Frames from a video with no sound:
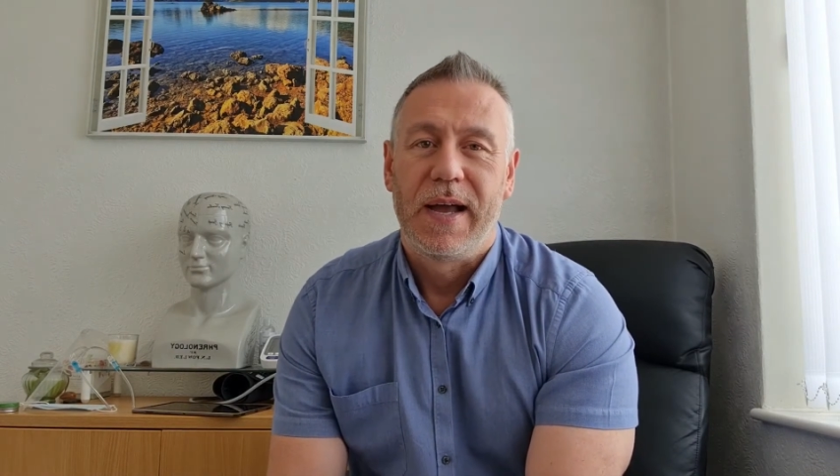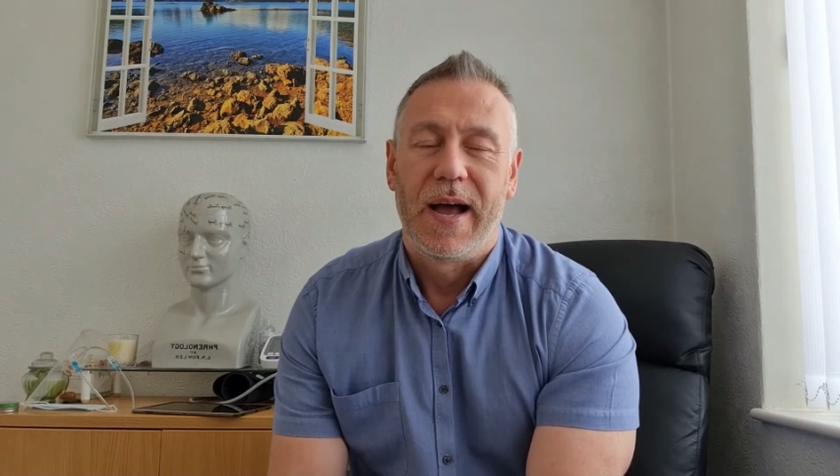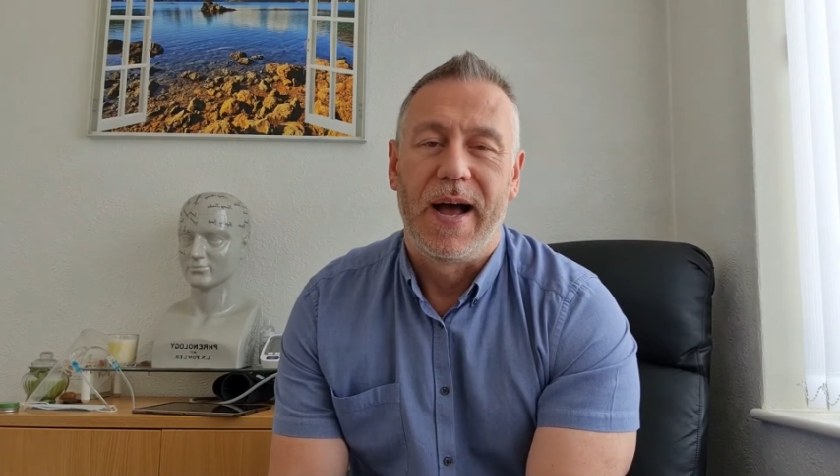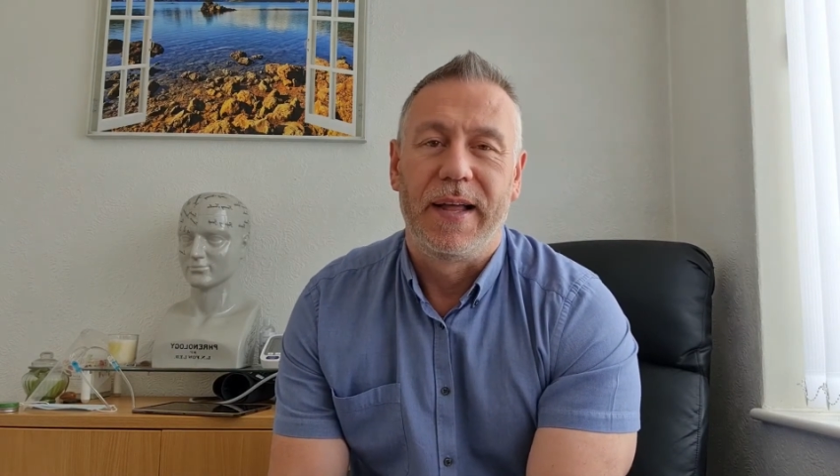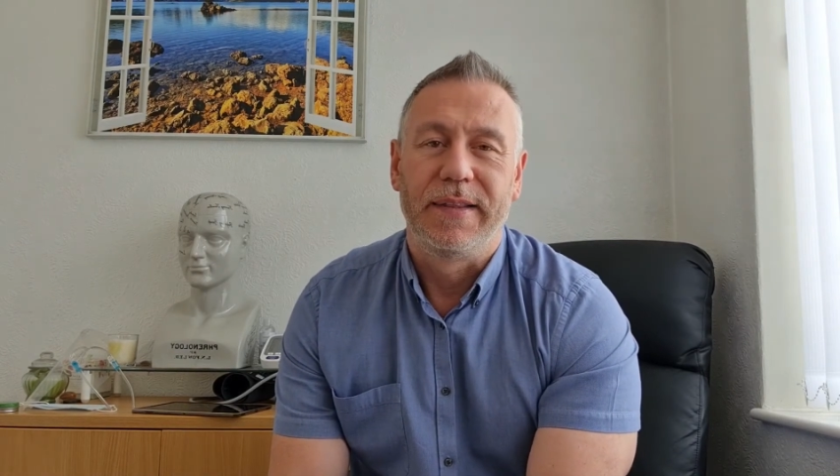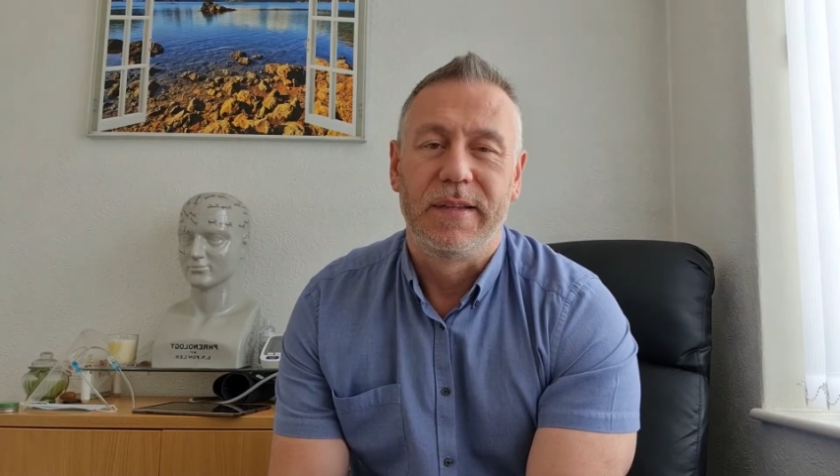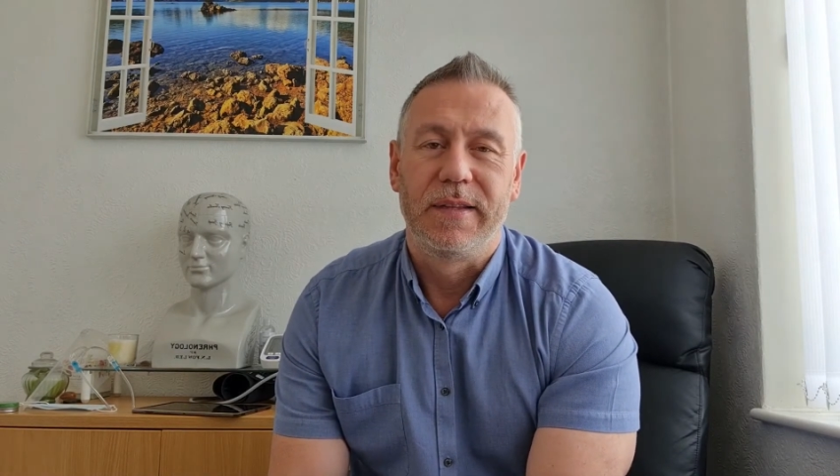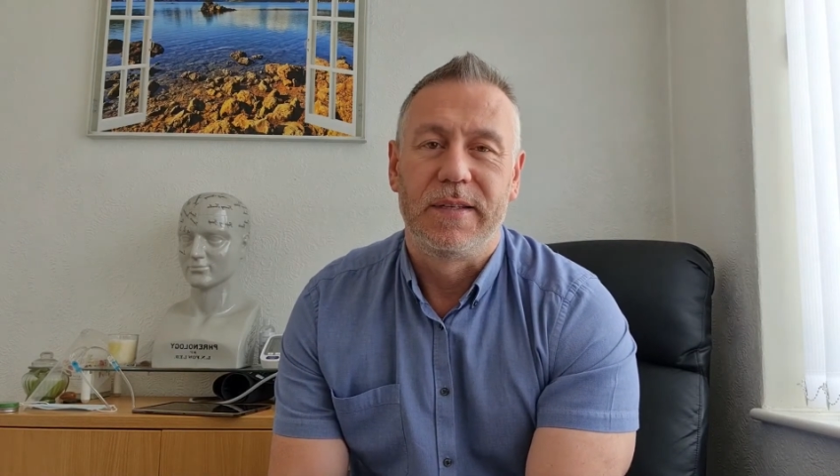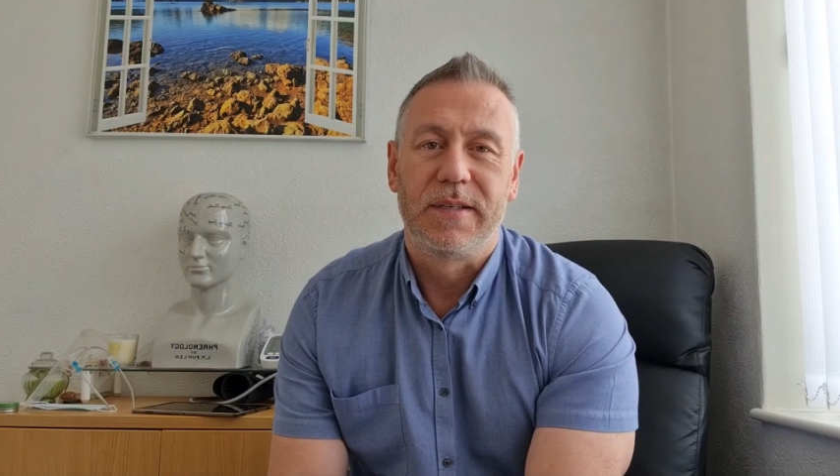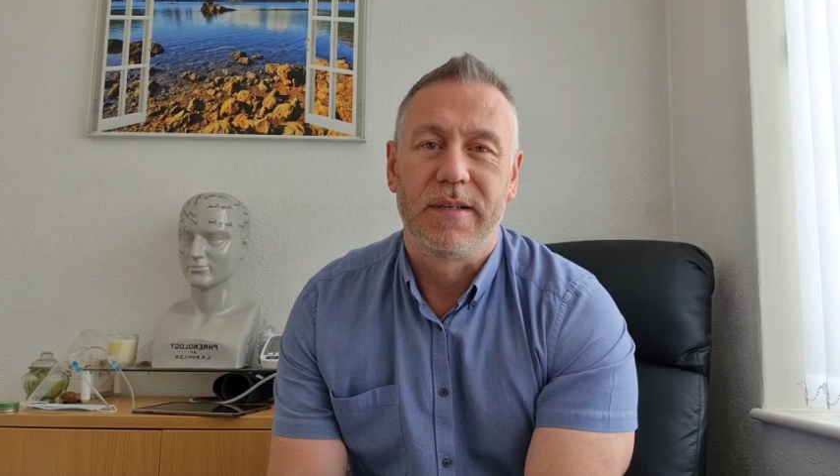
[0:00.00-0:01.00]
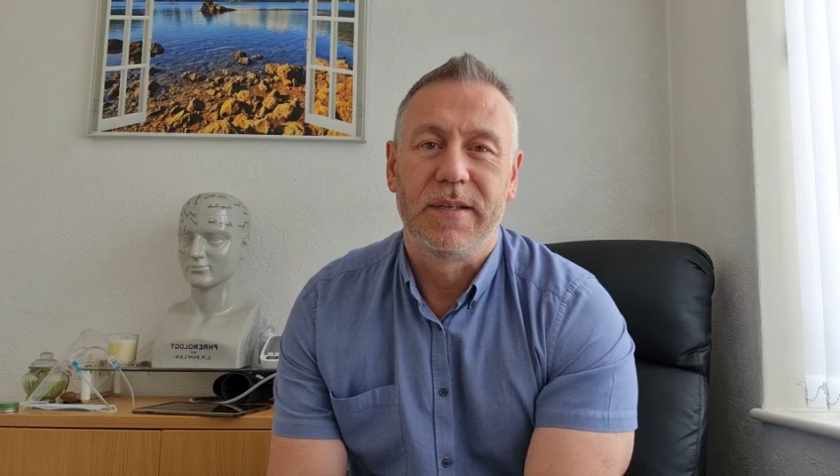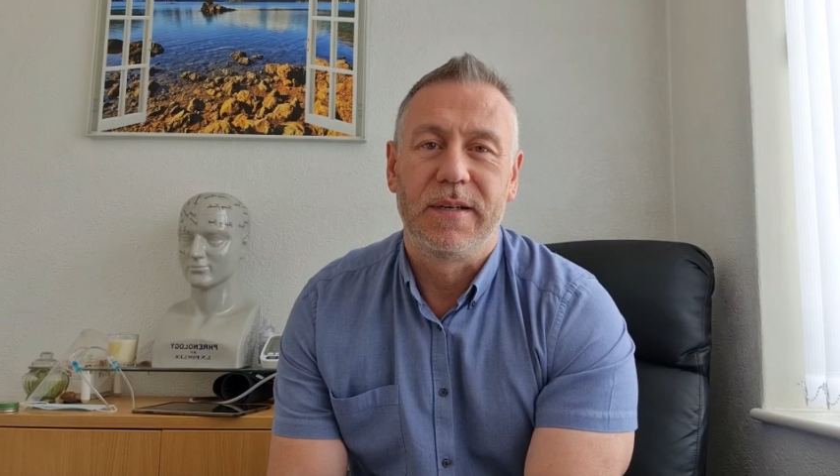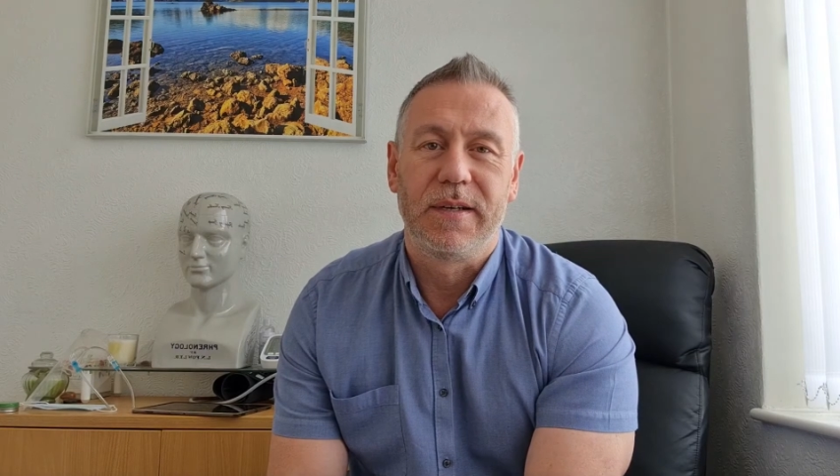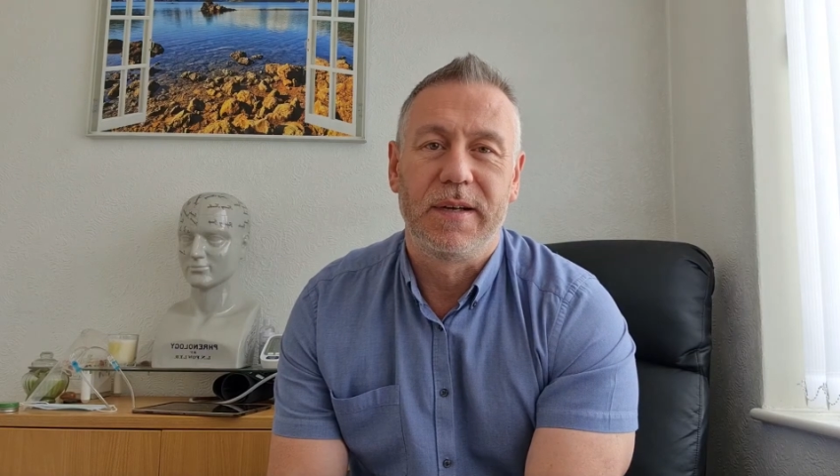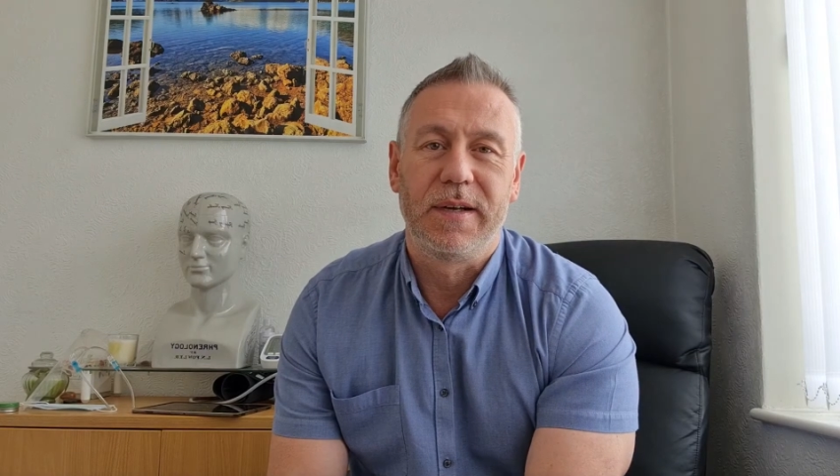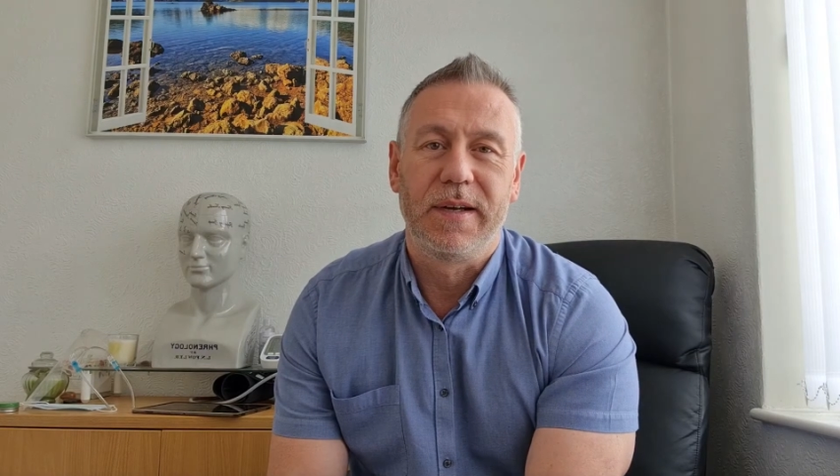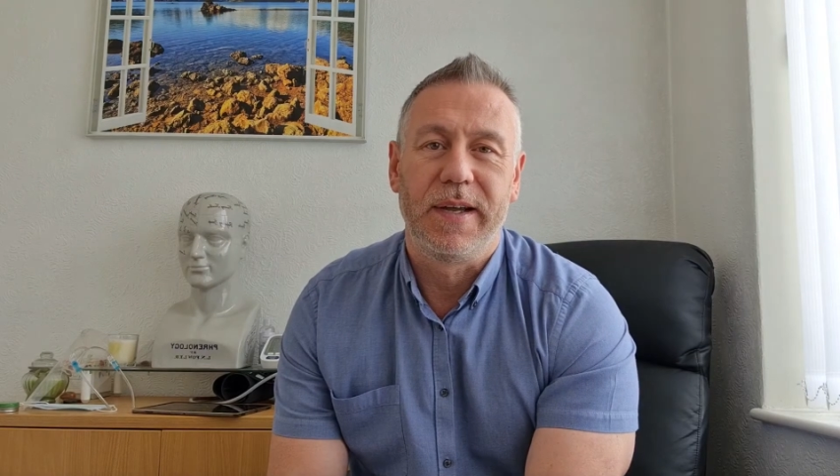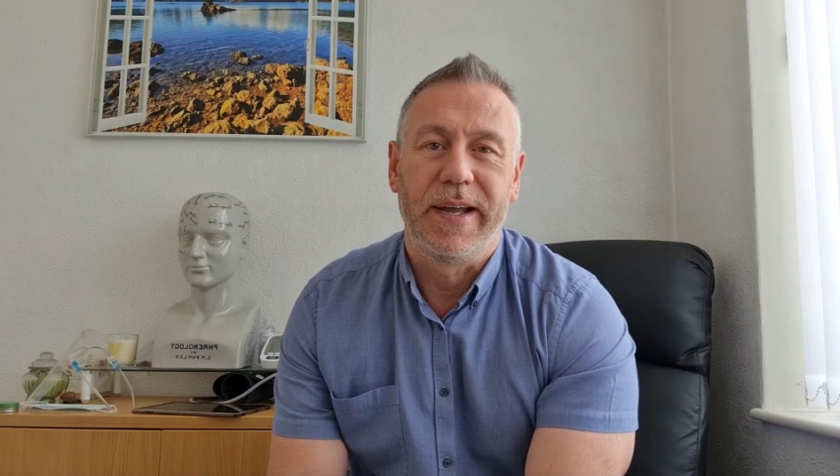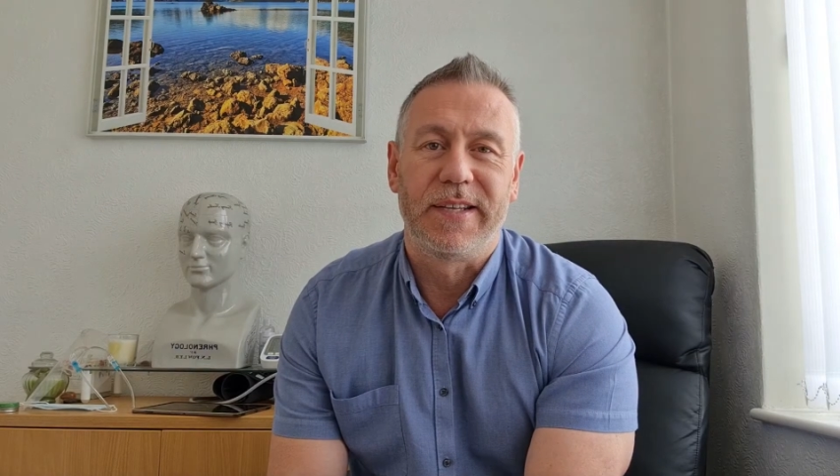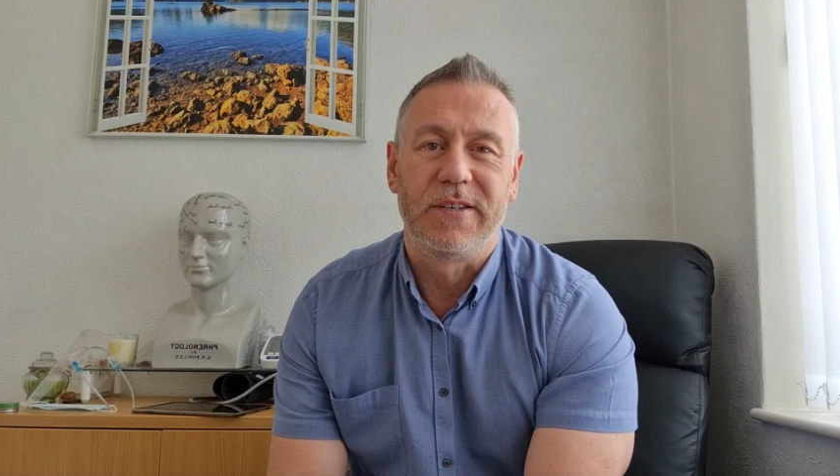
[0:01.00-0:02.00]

and it